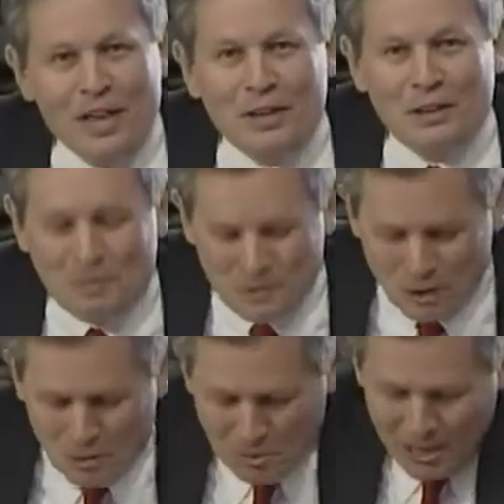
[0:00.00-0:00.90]
thank you,
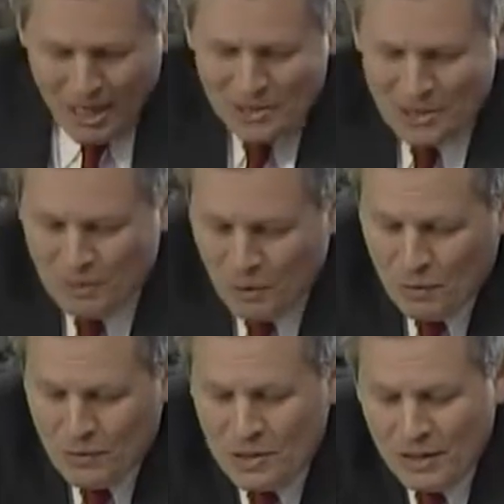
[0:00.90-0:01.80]
Jerome Murkowski, for
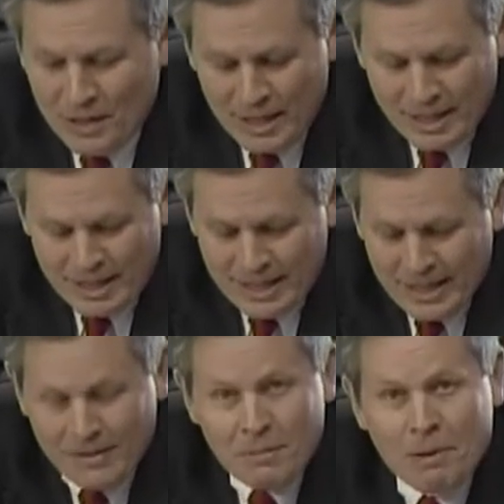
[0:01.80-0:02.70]
holding this hearing
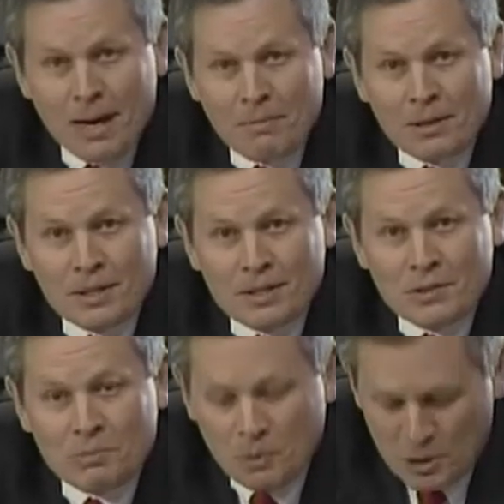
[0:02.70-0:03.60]
on the
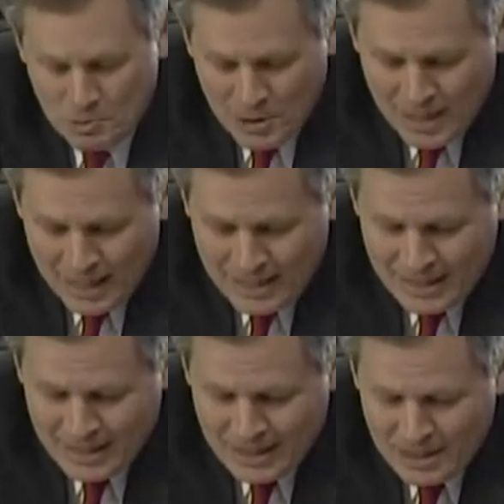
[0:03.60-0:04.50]
Bipartisan Sportsmen's
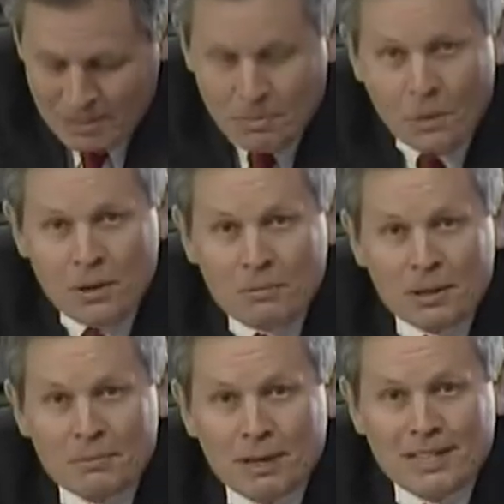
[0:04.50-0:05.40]
Act. It's an important
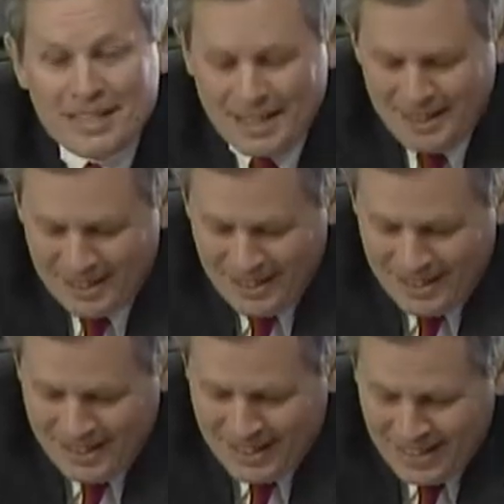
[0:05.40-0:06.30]
bill to Montana,
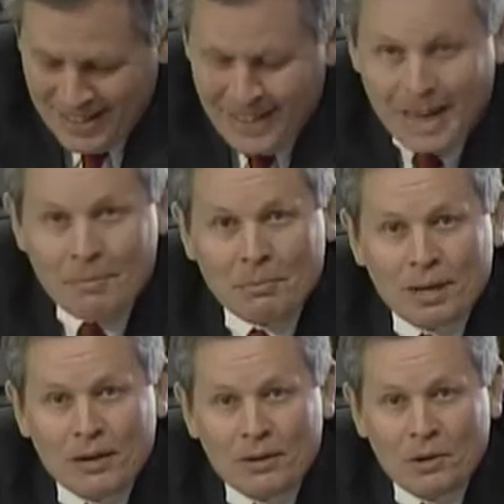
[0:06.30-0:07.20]
and I'm a
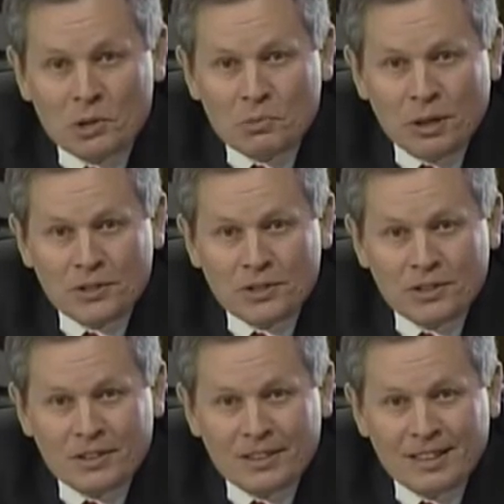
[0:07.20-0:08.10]
proud
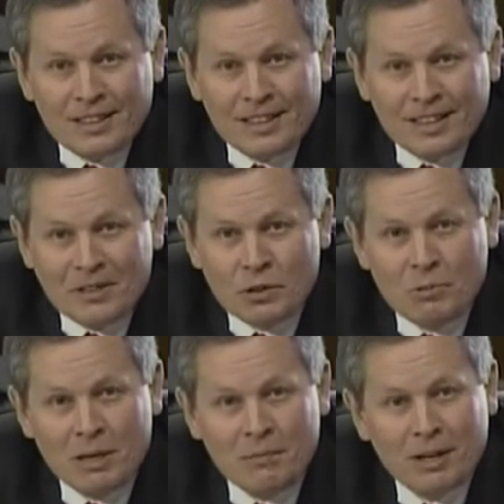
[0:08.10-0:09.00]
co-sponsor. And like so
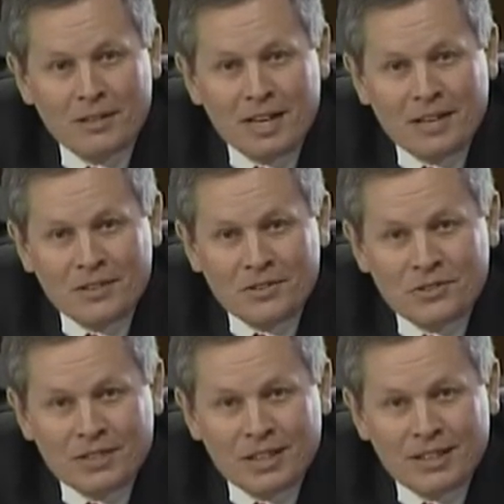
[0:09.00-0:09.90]
many
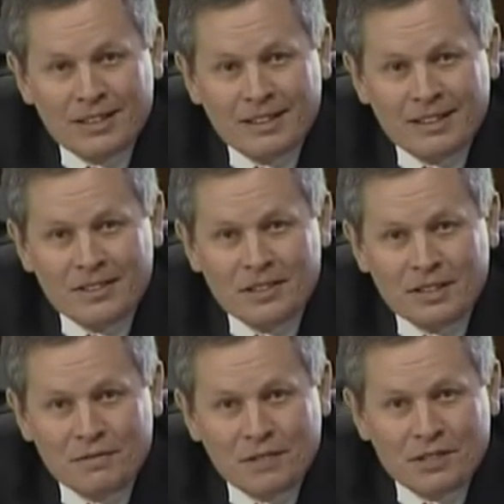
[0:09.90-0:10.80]
Montanans,
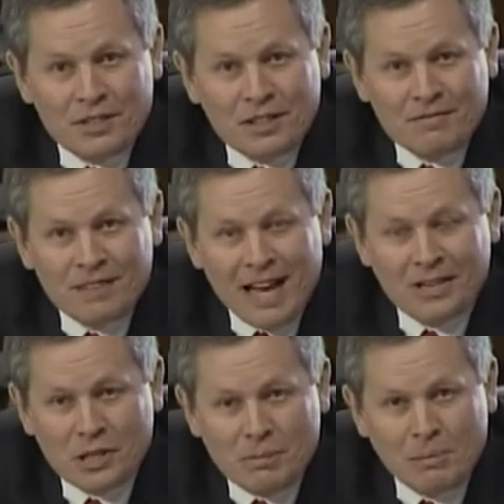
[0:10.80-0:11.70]
hunting, fishing, and
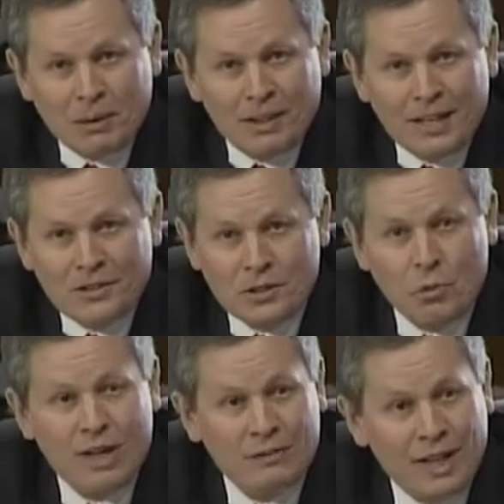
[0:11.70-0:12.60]
access to public lands is a
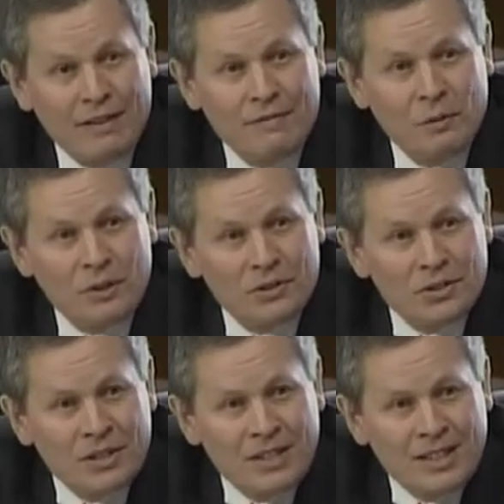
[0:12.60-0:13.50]
way of life for us.